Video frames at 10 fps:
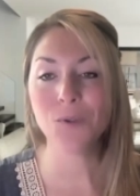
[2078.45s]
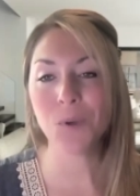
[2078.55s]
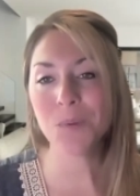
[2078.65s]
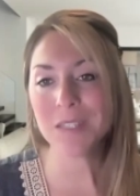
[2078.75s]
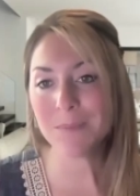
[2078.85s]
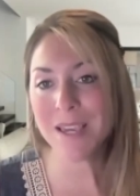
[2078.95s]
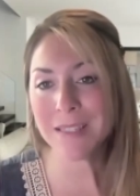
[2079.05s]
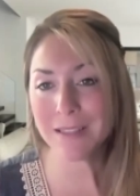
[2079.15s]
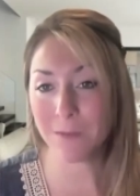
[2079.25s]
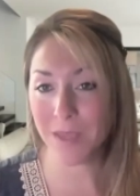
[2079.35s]
don't
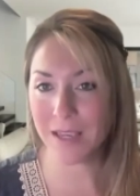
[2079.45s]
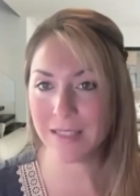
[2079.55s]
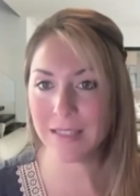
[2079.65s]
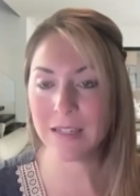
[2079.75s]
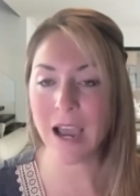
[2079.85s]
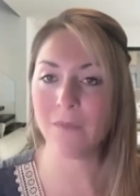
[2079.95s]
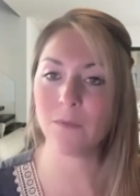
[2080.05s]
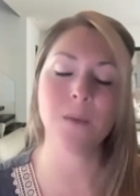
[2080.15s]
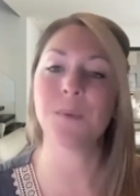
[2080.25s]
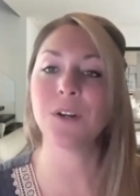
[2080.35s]
speak to them like a staff
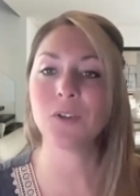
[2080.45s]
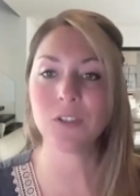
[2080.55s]
member.